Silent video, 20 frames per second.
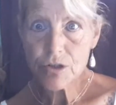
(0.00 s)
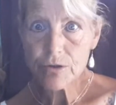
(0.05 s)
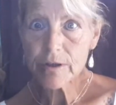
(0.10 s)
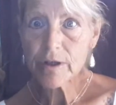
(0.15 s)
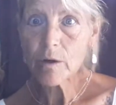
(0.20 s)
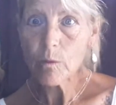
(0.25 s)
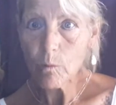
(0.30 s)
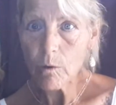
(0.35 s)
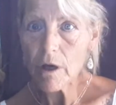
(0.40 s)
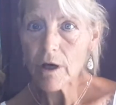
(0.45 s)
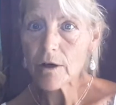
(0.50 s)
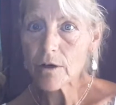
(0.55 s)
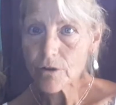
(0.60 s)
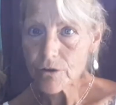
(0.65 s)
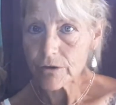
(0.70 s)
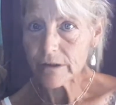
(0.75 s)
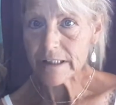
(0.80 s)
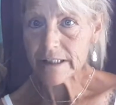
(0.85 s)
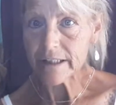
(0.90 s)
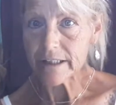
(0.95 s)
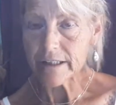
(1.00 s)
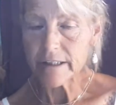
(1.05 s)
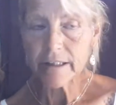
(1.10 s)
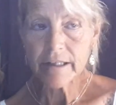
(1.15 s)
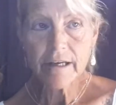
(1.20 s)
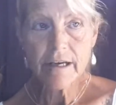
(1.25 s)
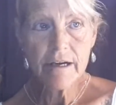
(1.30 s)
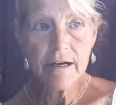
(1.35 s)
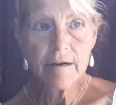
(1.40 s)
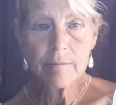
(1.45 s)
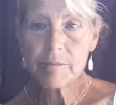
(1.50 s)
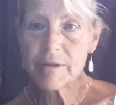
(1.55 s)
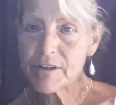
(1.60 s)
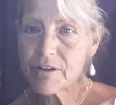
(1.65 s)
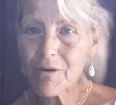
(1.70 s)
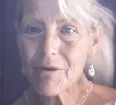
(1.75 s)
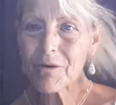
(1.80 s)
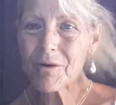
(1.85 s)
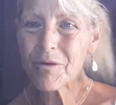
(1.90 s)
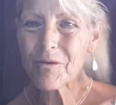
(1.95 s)
drink water, drink it. But
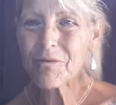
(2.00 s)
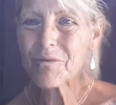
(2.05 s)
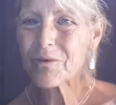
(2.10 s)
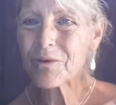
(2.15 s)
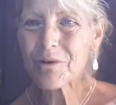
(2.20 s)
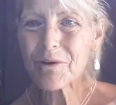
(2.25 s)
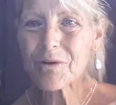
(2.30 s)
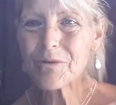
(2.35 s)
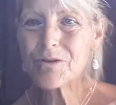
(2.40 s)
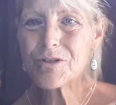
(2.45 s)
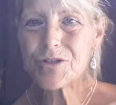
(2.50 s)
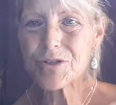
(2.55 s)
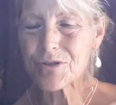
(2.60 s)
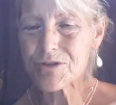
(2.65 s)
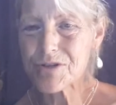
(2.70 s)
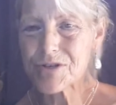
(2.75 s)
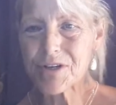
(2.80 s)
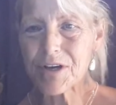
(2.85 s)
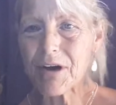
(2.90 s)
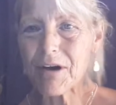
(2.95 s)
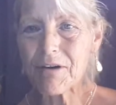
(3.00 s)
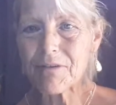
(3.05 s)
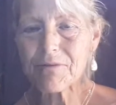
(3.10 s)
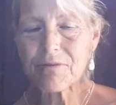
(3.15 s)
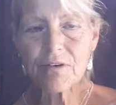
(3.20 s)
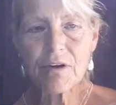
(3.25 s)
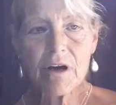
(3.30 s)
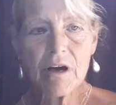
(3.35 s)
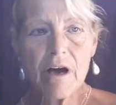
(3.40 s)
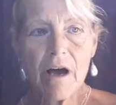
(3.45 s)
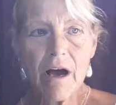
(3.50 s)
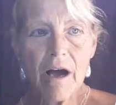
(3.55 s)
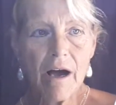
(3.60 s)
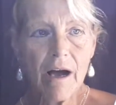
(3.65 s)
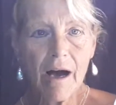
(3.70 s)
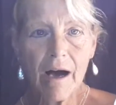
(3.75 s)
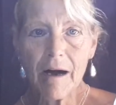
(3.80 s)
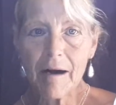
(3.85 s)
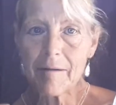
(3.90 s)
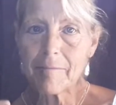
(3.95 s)
don't overload yourself.
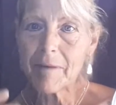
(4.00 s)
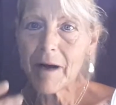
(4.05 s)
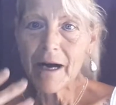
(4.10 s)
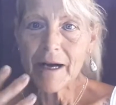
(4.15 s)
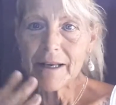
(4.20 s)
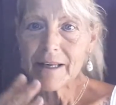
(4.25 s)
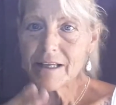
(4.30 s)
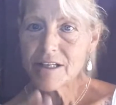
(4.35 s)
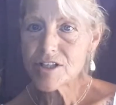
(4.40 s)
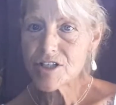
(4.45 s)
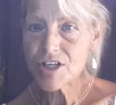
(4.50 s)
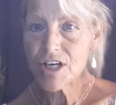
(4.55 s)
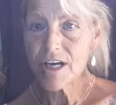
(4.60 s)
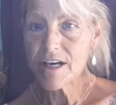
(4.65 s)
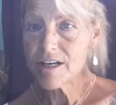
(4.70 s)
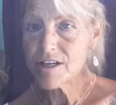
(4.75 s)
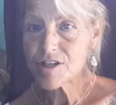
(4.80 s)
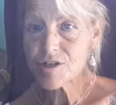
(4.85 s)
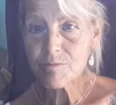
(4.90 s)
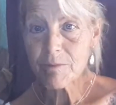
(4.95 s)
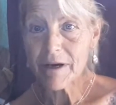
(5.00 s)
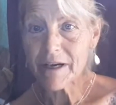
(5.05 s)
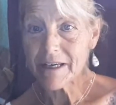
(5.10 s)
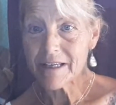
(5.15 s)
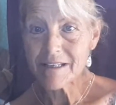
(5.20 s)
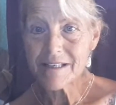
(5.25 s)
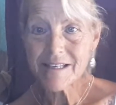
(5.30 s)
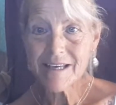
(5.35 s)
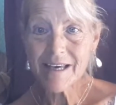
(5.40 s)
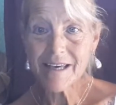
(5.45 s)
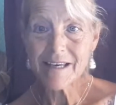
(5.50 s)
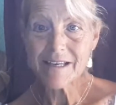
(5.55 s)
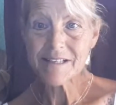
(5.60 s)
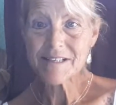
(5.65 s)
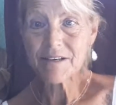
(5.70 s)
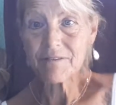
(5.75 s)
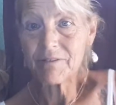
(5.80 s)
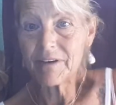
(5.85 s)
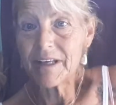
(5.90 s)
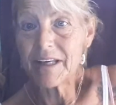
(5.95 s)
I didn't change my
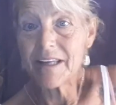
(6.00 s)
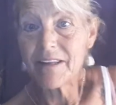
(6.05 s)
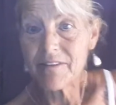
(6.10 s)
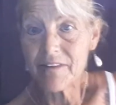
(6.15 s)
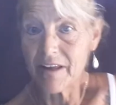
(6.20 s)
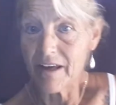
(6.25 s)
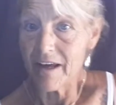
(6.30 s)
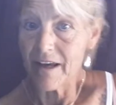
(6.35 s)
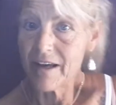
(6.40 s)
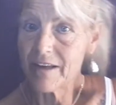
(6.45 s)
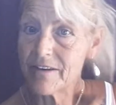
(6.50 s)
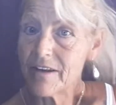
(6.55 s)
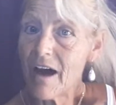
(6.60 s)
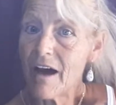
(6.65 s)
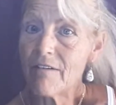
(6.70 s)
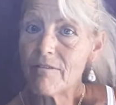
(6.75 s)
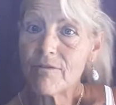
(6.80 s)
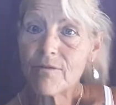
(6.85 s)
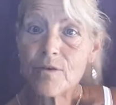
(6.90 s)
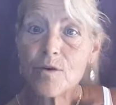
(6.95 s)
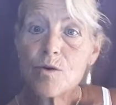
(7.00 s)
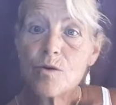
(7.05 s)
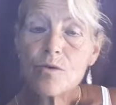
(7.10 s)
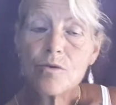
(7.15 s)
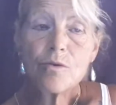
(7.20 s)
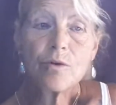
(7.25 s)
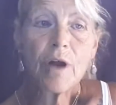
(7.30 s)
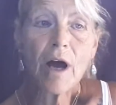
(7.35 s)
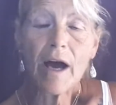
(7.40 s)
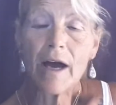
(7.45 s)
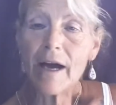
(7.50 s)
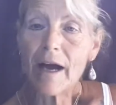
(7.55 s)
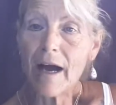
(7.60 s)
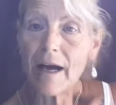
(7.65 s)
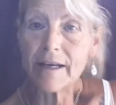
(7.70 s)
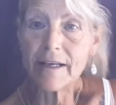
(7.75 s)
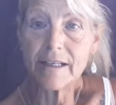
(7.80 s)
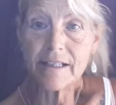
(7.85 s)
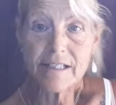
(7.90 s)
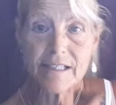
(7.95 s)
intakes of anything. Not food.
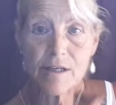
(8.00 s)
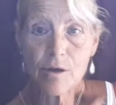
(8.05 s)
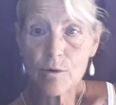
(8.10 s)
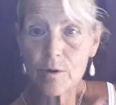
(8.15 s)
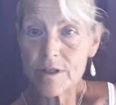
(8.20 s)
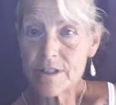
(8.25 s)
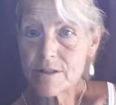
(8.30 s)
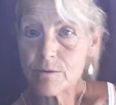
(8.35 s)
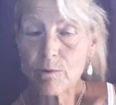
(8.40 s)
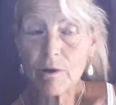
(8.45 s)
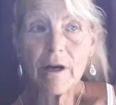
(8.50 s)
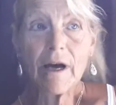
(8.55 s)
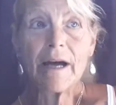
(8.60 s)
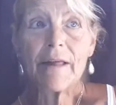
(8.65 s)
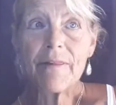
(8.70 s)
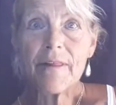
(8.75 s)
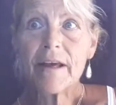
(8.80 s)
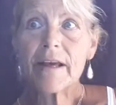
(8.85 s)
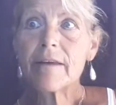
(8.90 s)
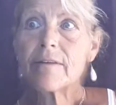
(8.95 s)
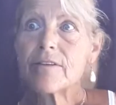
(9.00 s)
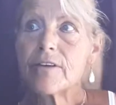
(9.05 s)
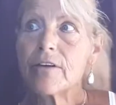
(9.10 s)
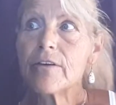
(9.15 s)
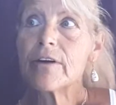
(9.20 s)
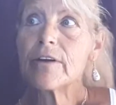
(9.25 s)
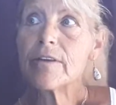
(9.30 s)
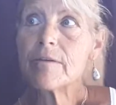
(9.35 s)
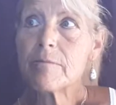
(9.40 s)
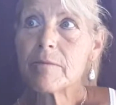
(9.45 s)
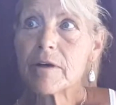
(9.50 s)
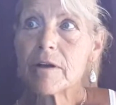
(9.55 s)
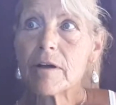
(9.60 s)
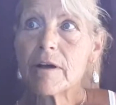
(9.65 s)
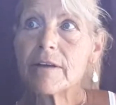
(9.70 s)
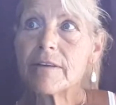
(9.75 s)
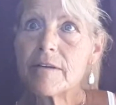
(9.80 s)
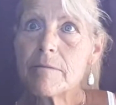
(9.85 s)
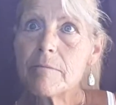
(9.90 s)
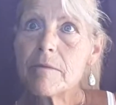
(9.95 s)
I didn't quit. Well, I think
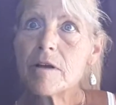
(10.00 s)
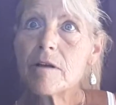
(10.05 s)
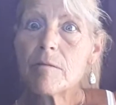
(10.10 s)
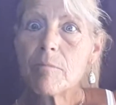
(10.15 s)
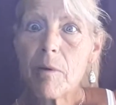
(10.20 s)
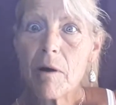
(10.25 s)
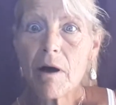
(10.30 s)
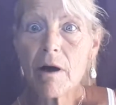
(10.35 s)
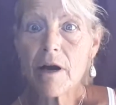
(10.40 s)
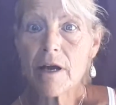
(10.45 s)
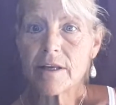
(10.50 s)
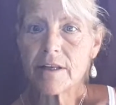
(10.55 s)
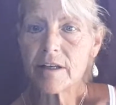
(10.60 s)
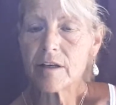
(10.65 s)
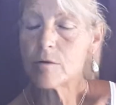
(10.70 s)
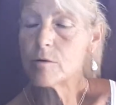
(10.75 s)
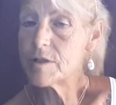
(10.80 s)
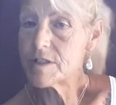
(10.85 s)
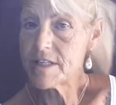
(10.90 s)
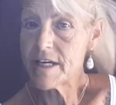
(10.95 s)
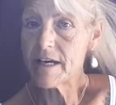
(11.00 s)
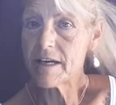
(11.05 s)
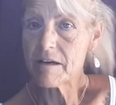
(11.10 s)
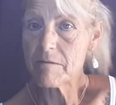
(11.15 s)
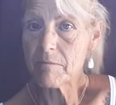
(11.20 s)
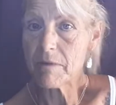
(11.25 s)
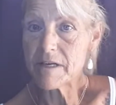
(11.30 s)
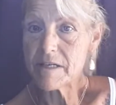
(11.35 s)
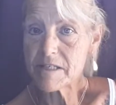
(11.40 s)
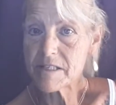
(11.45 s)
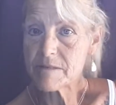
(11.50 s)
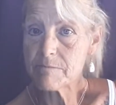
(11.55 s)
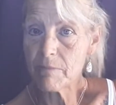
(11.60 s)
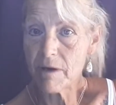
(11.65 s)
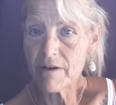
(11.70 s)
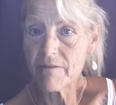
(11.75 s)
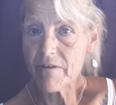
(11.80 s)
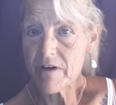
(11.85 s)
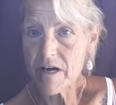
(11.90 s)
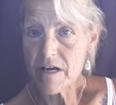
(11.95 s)
at the middle part, I did quit taking my
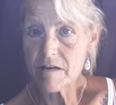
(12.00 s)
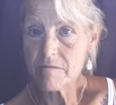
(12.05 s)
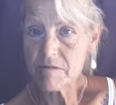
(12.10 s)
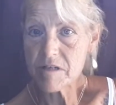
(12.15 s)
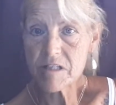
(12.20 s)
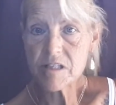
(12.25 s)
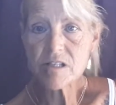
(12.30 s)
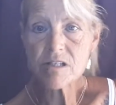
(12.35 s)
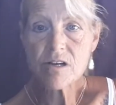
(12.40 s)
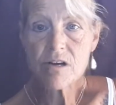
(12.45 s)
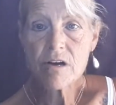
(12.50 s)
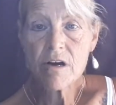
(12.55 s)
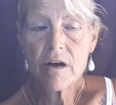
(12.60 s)
vitamins